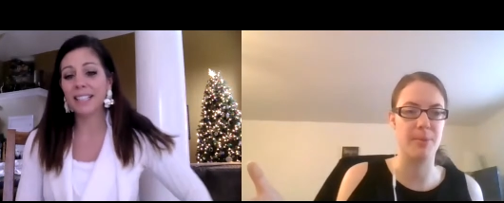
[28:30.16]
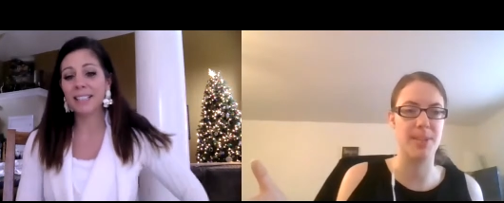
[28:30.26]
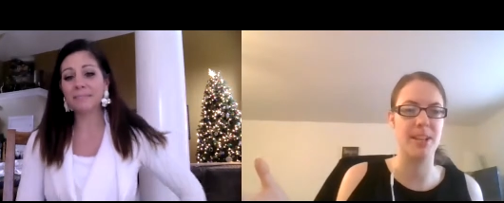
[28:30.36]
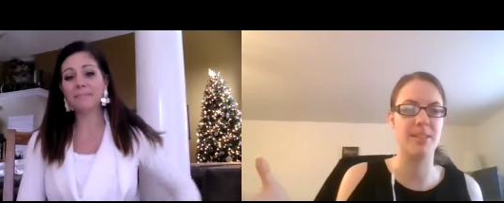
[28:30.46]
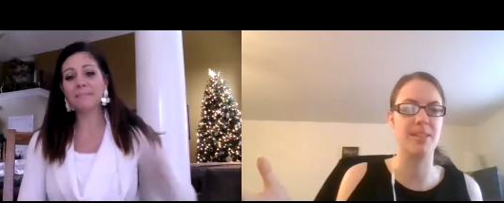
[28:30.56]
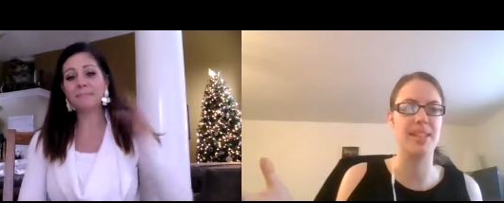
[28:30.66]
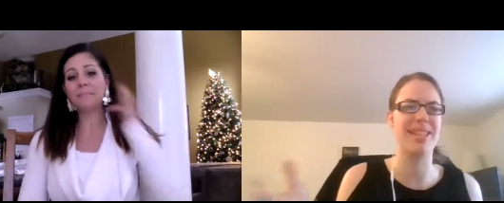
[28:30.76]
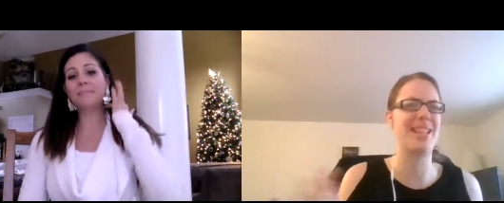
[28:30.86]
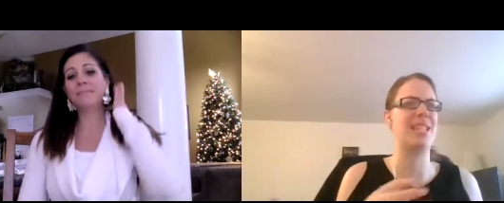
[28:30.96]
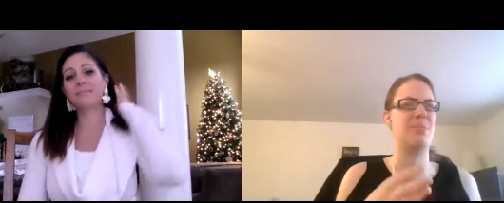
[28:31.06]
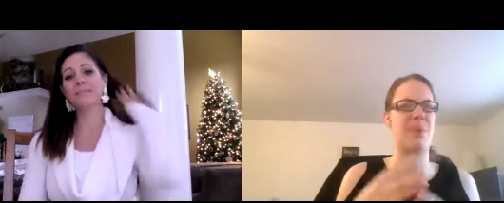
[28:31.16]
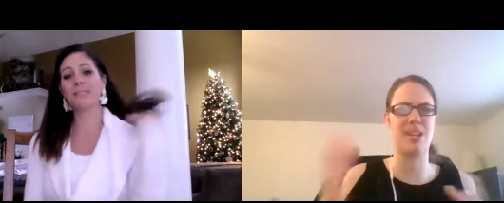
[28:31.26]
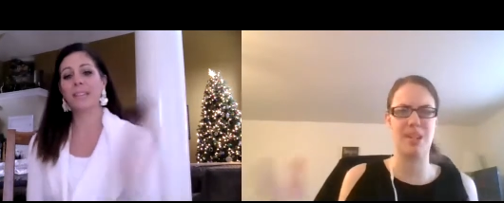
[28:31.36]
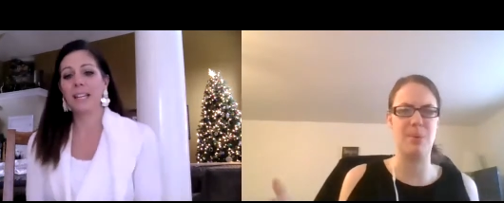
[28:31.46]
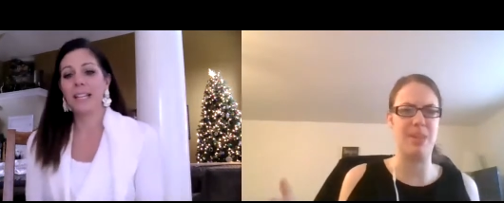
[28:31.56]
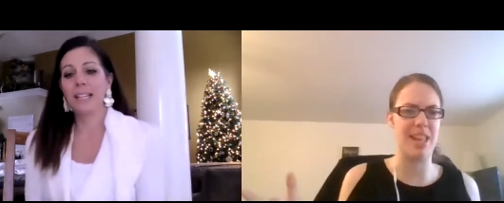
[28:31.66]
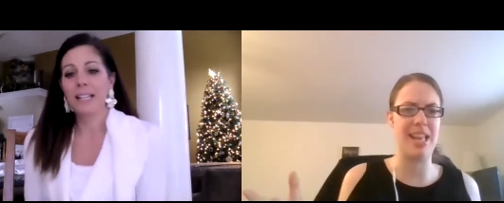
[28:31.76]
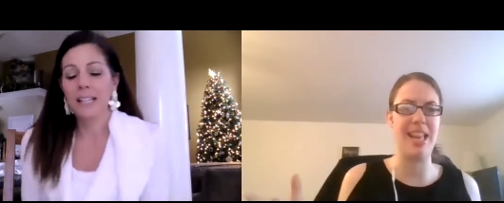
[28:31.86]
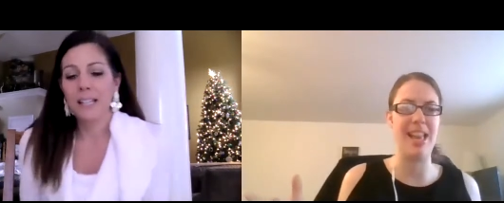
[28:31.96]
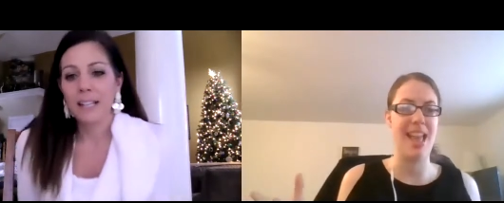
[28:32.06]
Speaker 1: themselves and like especially with
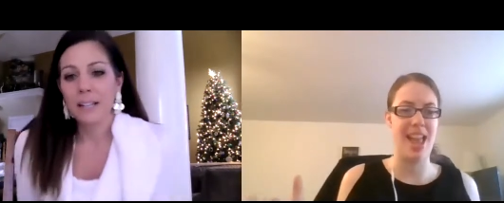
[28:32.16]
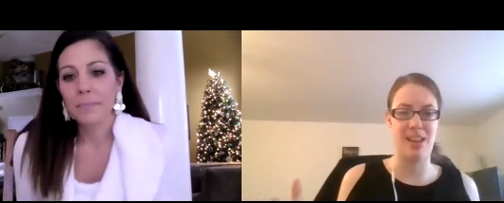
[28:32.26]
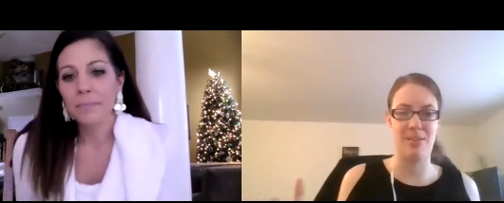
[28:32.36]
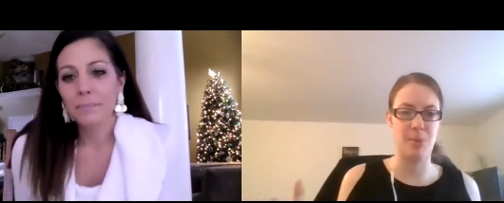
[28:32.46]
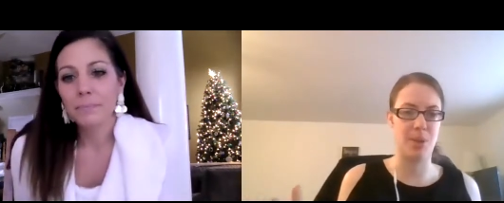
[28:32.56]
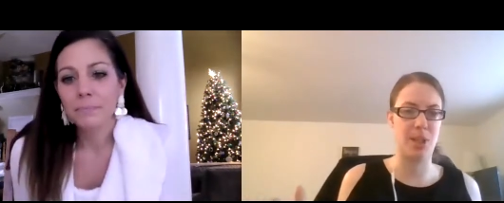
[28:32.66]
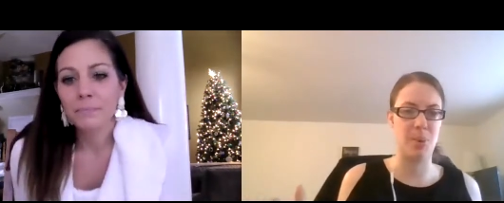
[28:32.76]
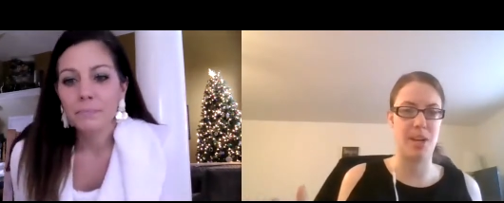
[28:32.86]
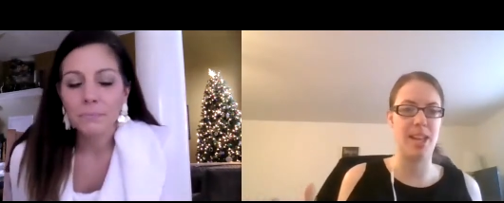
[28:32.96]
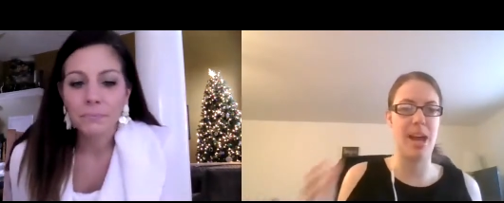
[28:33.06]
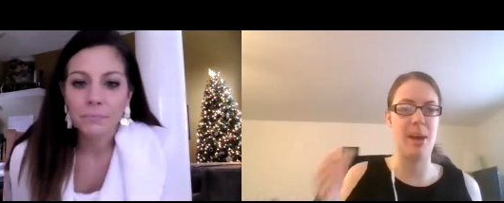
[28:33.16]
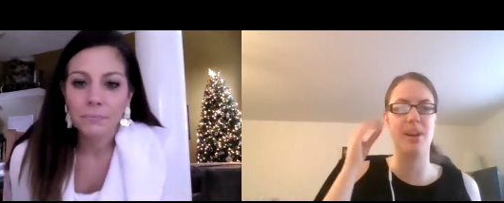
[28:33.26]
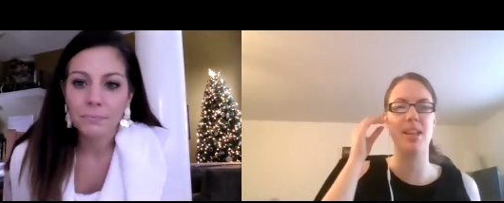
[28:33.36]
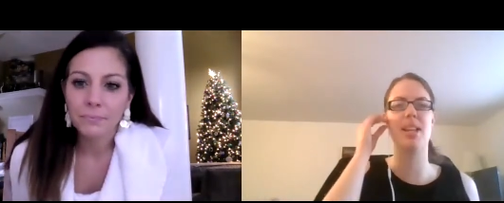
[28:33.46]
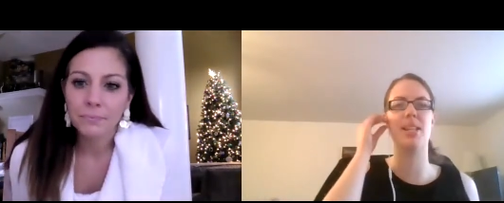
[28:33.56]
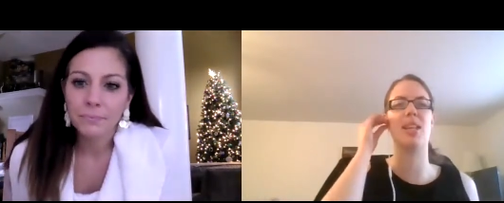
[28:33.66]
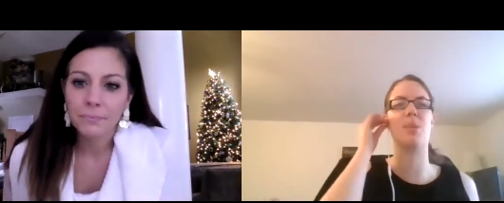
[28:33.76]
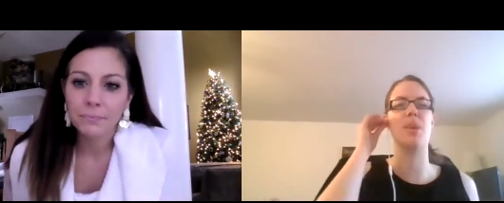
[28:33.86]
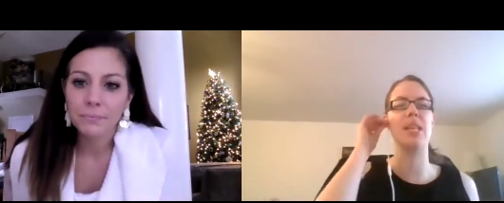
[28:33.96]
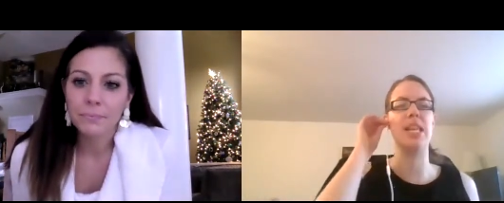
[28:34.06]
like end of 2020 happening it's
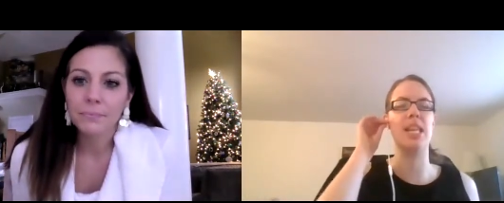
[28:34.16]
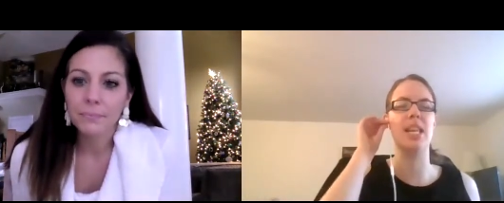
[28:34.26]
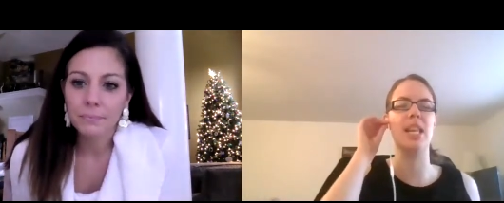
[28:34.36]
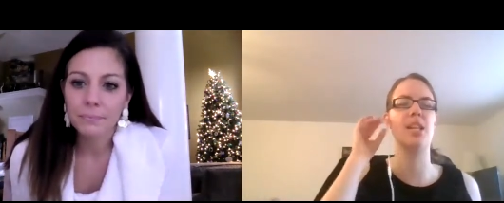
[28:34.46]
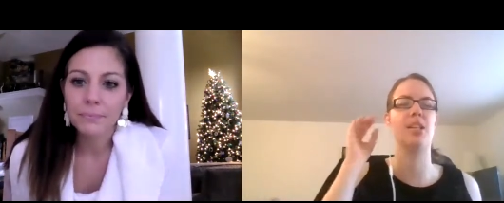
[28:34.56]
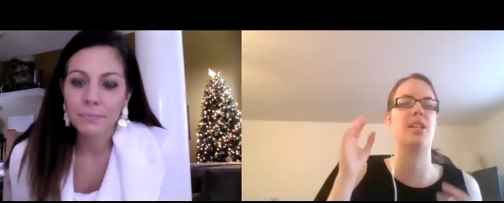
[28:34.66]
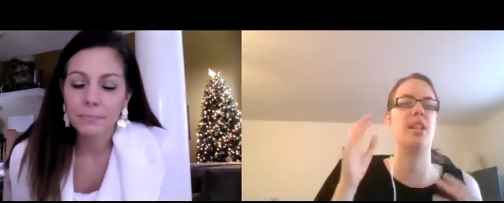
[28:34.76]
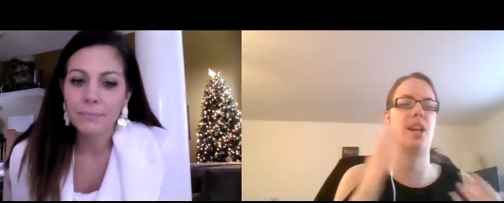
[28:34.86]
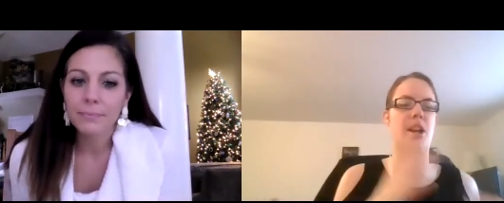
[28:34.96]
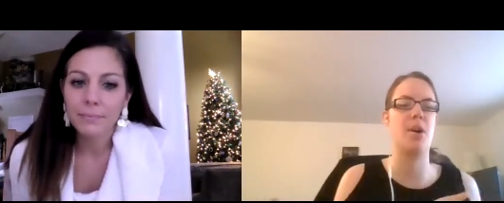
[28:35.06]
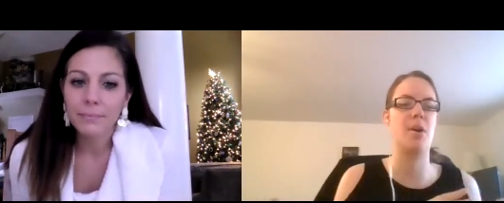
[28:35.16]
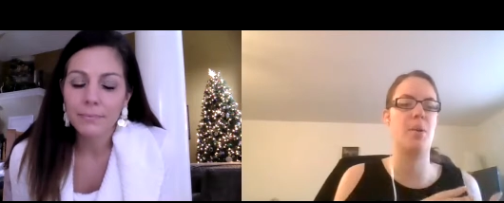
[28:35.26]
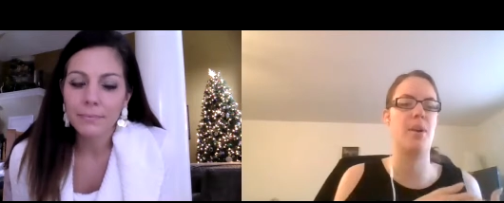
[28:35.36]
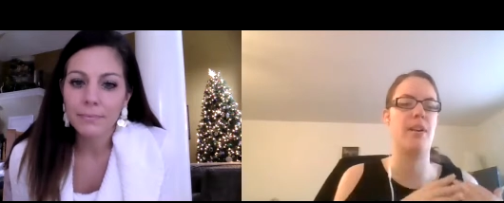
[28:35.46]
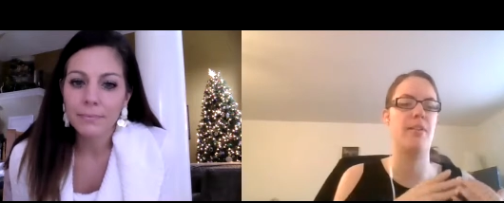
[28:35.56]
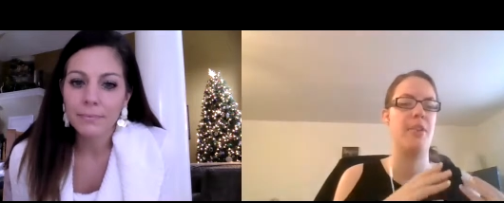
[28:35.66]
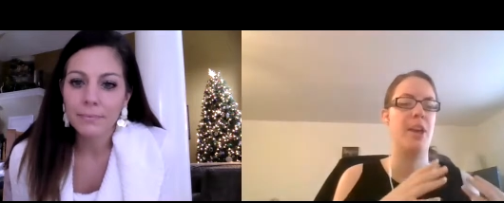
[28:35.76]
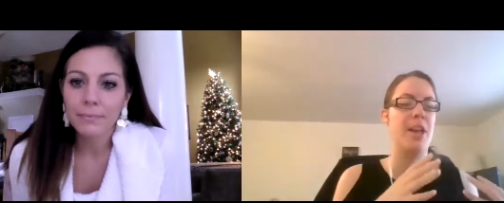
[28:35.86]
like we need to let go of